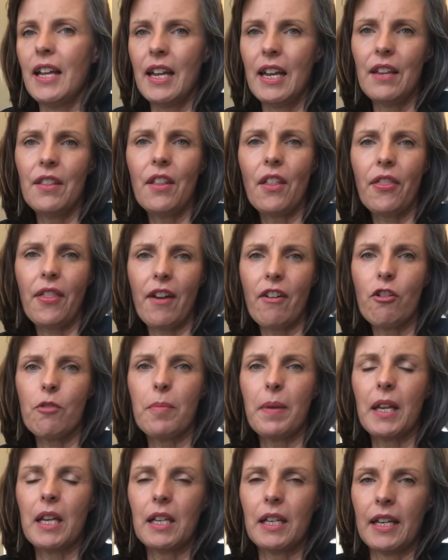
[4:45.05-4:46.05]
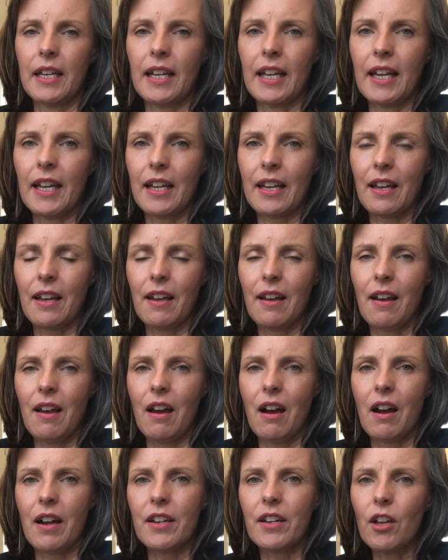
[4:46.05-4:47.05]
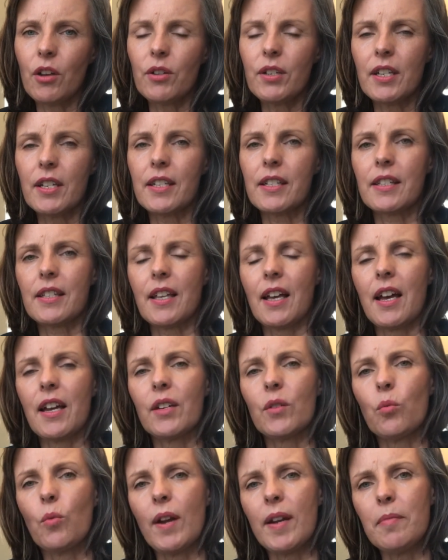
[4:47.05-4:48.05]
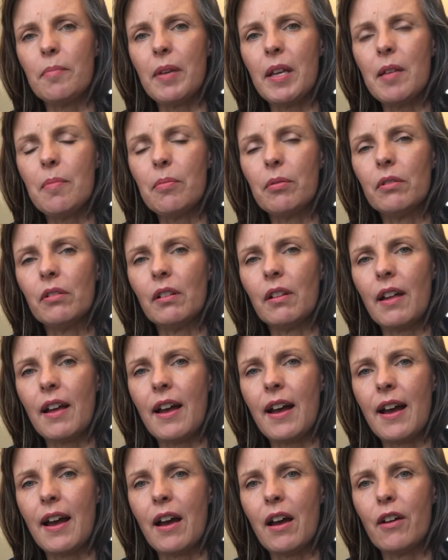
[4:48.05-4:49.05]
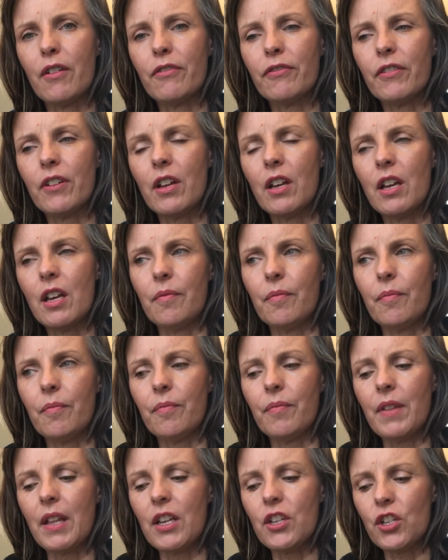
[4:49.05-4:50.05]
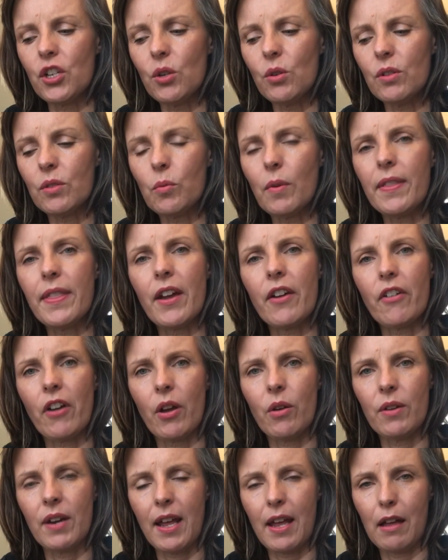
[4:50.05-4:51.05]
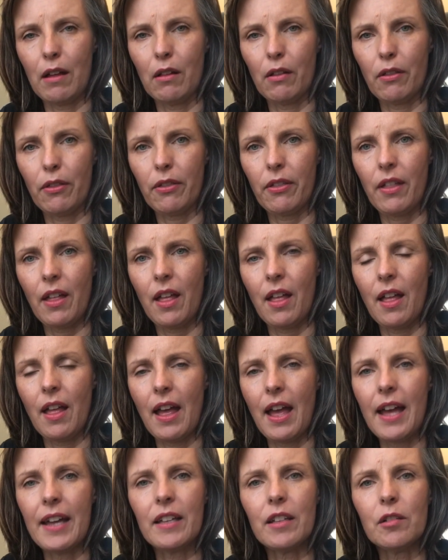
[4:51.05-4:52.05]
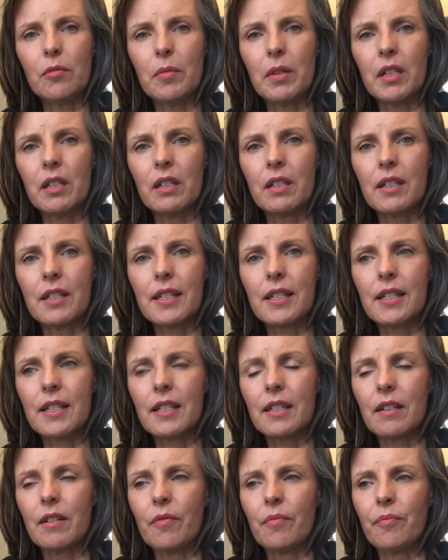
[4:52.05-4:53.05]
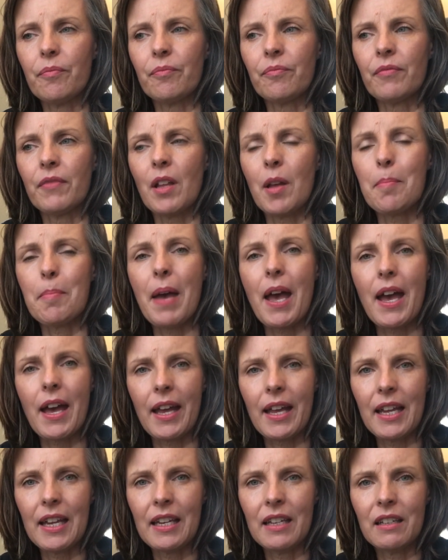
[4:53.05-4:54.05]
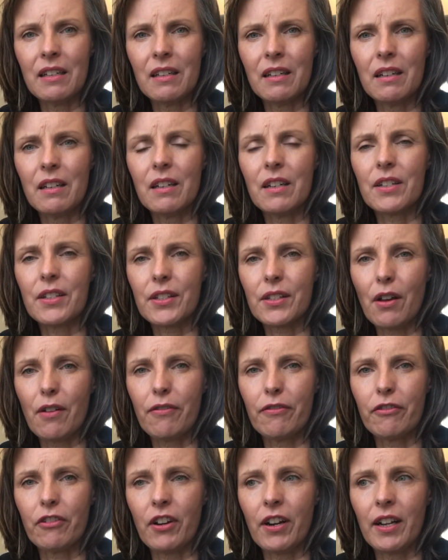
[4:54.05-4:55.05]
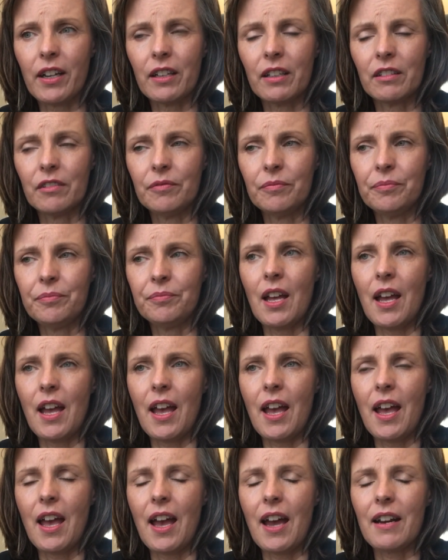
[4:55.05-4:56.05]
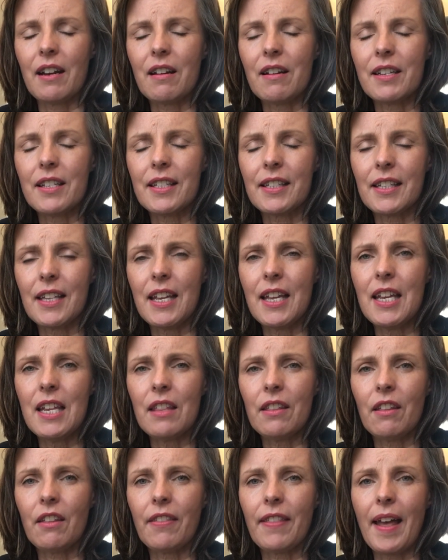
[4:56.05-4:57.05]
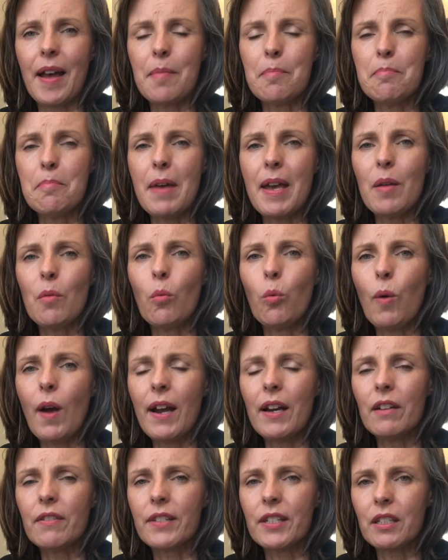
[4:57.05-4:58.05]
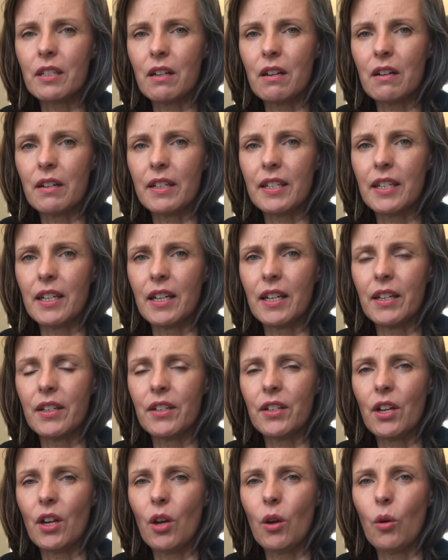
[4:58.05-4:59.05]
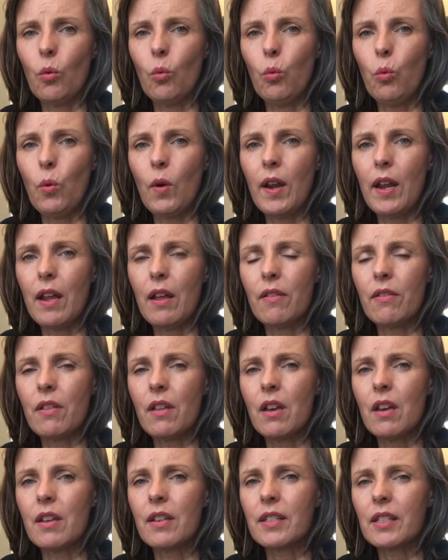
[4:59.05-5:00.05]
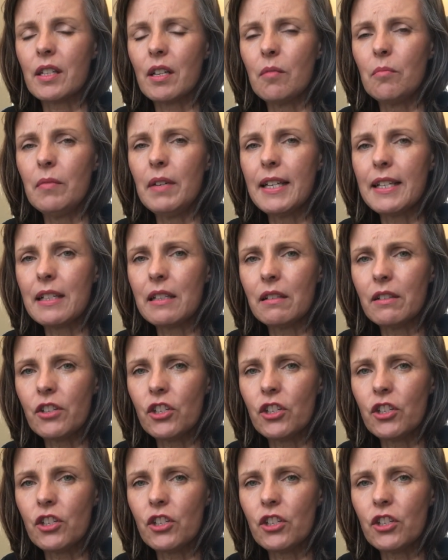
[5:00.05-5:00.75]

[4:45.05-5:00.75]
In the therapy clinic, I noticed that when people have issues with their own health, ailments, pain, suffering, and I see that that may well have started with some little